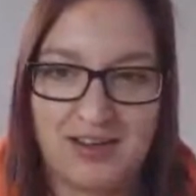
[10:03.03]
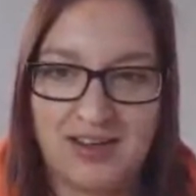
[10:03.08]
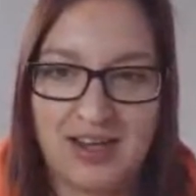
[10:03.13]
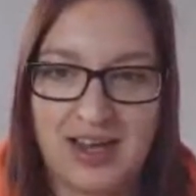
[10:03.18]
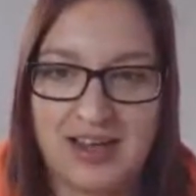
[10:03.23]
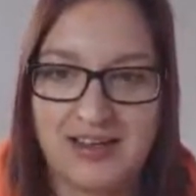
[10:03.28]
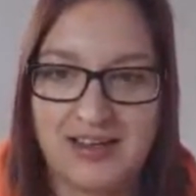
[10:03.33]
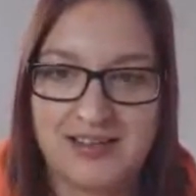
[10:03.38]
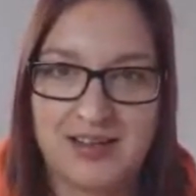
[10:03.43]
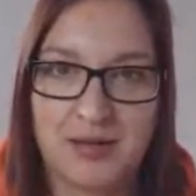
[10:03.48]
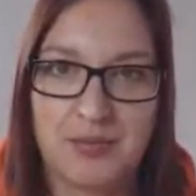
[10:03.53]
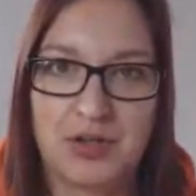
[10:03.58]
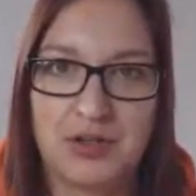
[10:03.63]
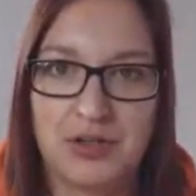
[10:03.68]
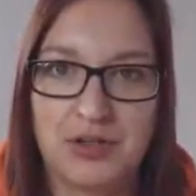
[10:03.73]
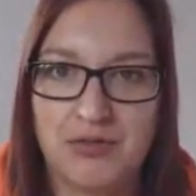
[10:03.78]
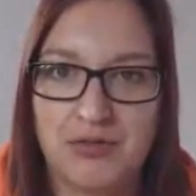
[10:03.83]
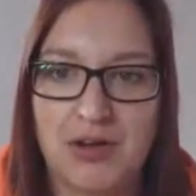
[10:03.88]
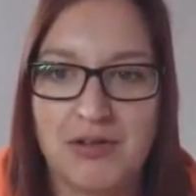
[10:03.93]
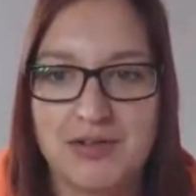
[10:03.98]
getting someone
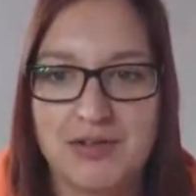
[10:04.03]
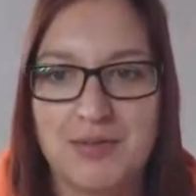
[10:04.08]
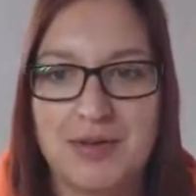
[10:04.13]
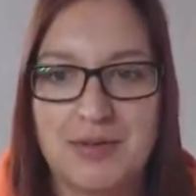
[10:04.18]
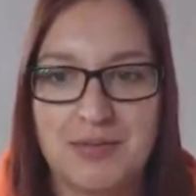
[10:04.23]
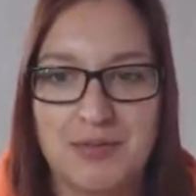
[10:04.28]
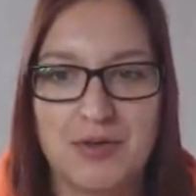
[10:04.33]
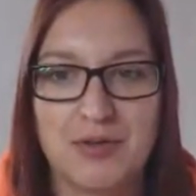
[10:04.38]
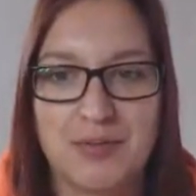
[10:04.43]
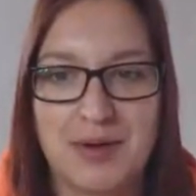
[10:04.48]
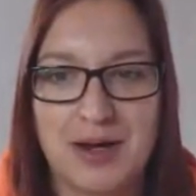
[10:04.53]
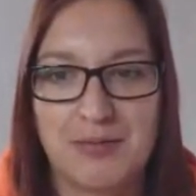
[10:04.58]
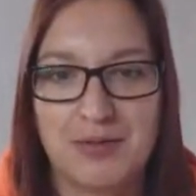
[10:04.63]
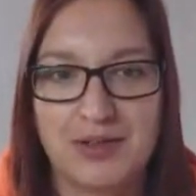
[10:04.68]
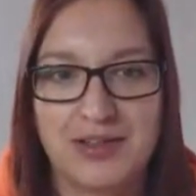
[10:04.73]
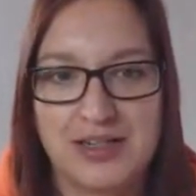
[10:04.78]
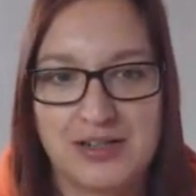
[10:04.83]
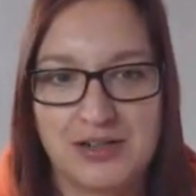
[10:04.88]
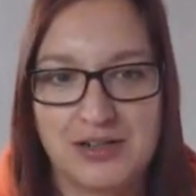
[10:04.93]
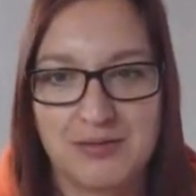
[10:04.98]
who knows a bit more about what
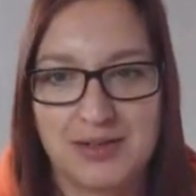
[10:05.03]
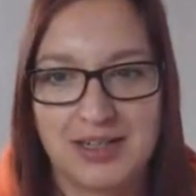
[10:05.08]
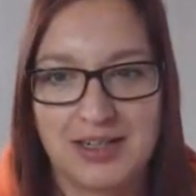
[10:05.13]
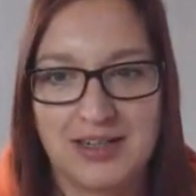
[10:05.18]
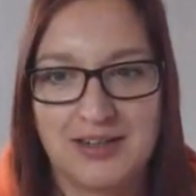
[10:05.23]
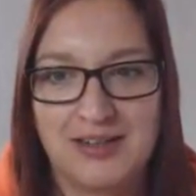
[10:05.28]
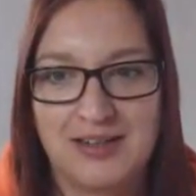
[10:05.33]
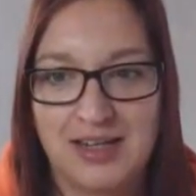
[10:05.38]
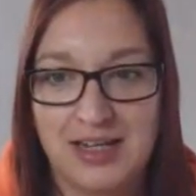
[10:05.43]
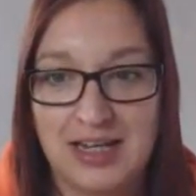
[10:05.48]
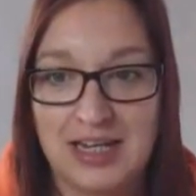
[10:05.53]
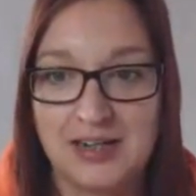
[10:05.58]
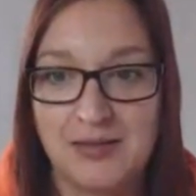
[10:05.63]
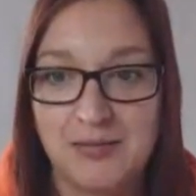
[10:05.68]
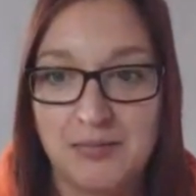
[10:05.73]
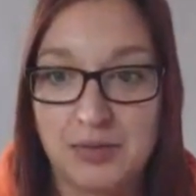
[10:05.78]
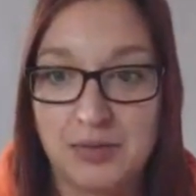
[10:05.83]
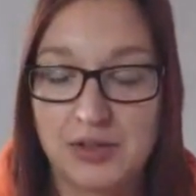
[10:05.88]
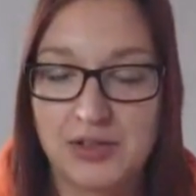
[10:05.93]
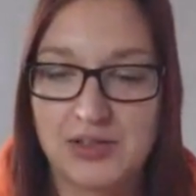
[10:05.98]
they're doing
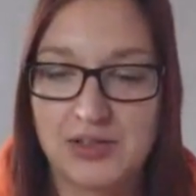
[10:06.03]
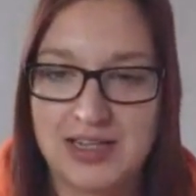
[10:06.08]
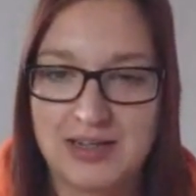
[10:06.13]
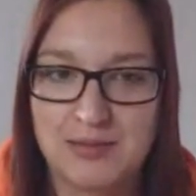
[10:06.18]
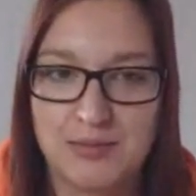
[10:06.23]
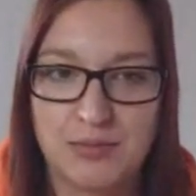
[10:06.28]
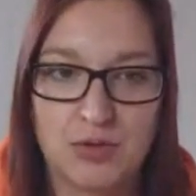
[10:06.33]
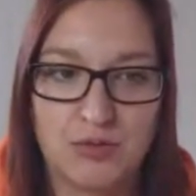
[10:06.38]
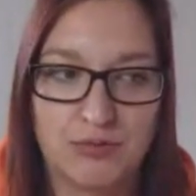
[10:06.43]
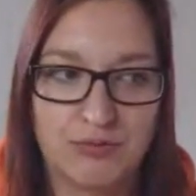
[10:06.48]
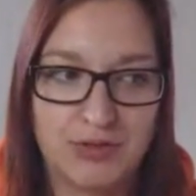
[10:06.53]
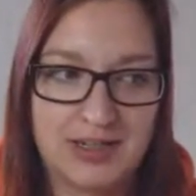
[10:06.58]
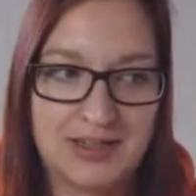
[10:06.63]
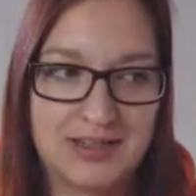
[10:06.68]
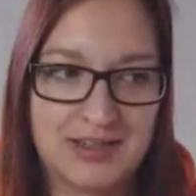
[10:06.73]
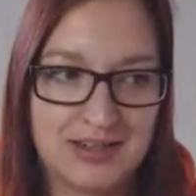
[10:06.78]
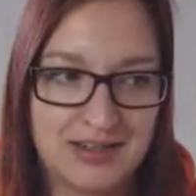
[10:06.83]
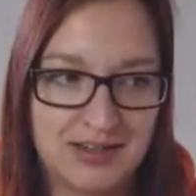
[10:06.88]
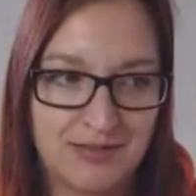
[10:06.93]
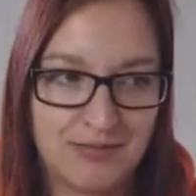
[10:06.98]
in, because there's more
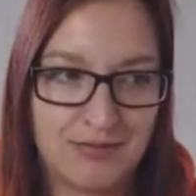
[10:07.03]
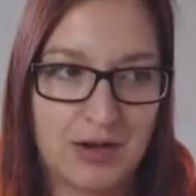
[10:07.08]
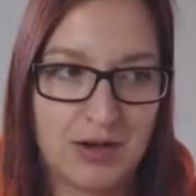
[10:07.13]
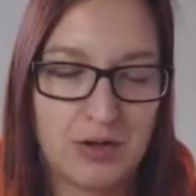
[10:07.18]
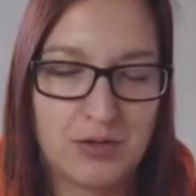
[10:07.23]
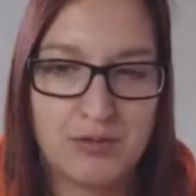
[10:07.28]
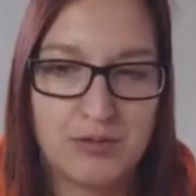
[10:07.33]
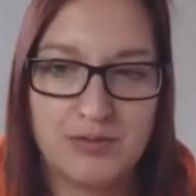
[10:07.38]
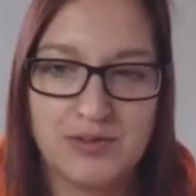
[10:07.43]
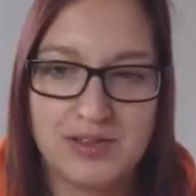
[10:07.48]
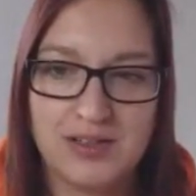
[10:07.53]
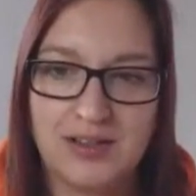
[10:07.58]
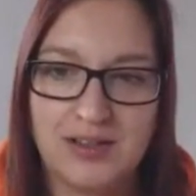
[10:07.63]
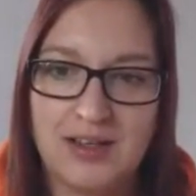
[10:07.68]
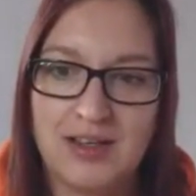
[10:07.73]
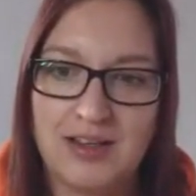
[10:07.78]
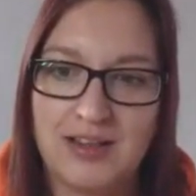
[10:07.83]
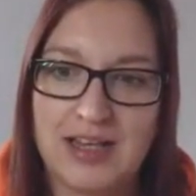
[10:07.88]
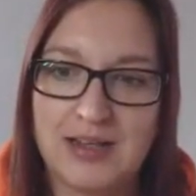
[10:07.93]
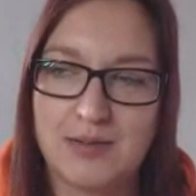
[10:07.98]
risks involved.
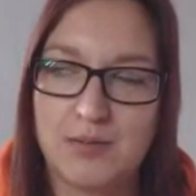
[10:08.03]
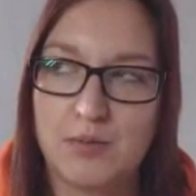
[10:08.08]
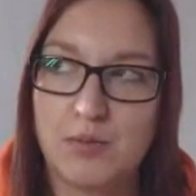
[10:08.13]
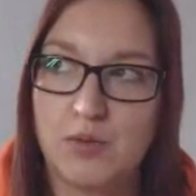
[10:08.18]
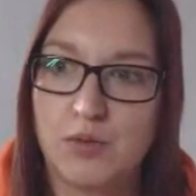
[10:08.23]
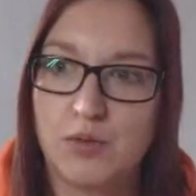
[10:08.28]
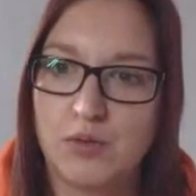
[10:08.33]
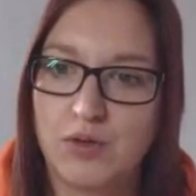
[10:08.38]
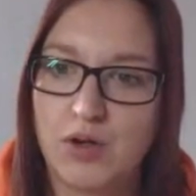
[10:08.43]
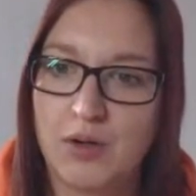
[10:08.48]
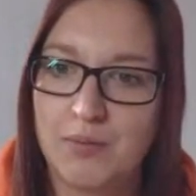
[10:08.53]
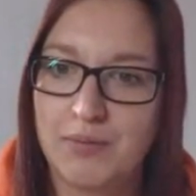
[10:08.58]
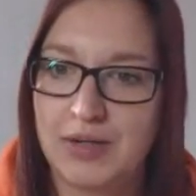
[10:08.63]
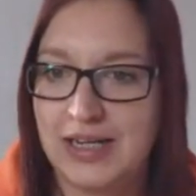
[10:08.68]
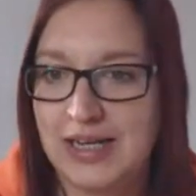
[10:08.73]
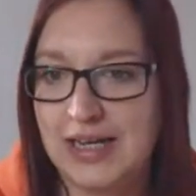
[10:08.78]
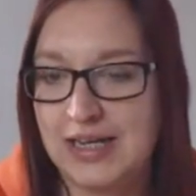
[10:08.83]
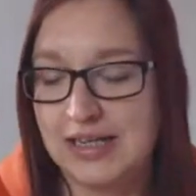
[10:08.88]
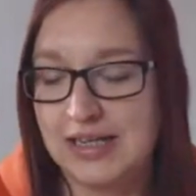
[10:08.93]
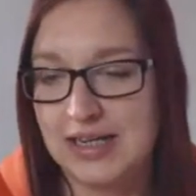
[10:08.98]
There's more
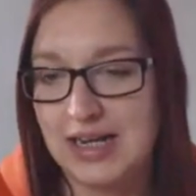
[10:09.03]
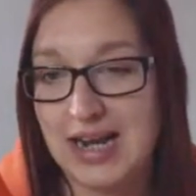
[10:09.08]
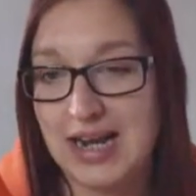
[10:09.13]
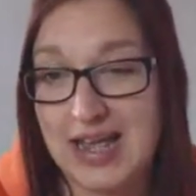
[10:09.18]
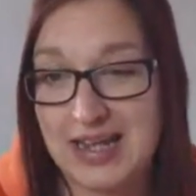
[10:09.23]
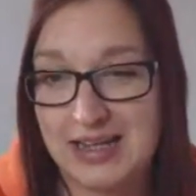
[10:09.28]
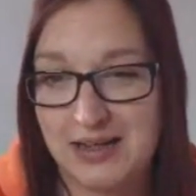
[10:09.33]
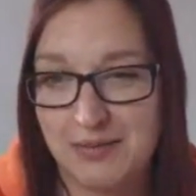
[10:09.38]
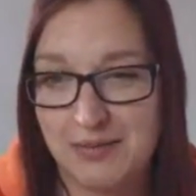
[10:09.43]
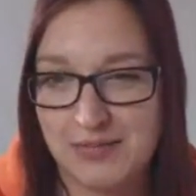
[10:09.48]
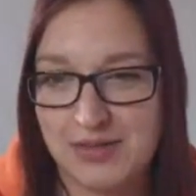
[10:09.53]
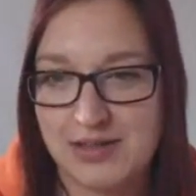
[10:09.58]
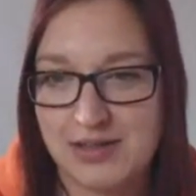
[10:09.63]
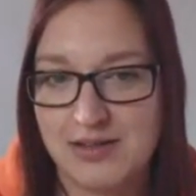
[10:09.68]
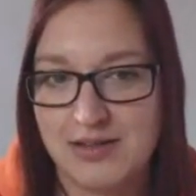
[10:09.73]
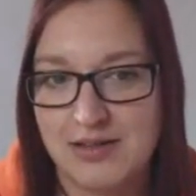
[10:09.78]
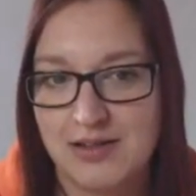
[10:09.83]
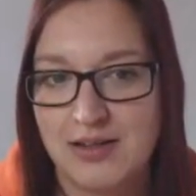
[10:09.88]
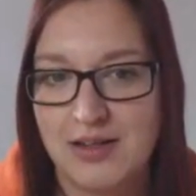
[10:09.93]
complicated claims.